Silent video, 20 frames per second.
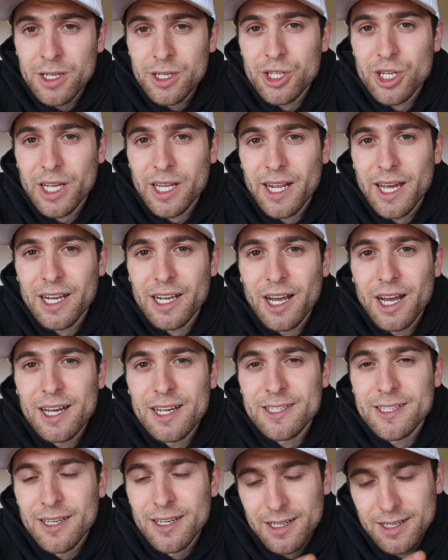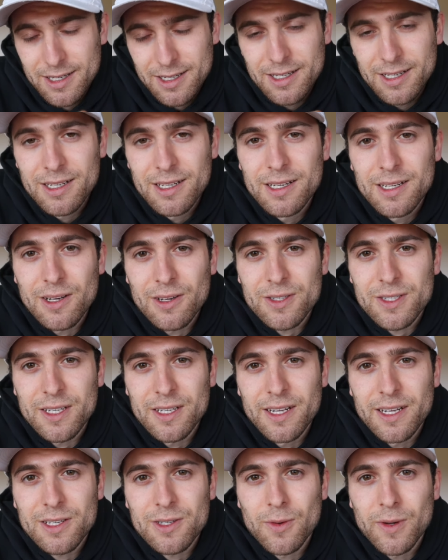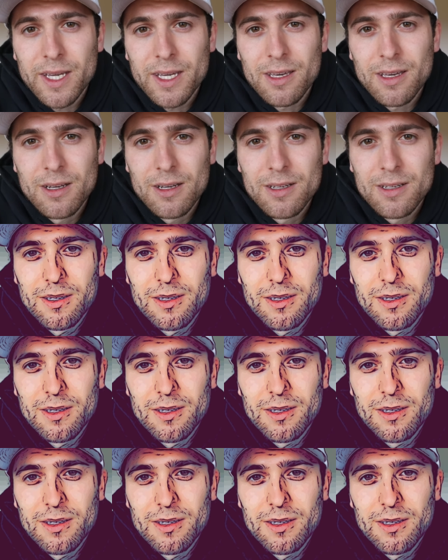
Check it out, guys. I'll see you next week.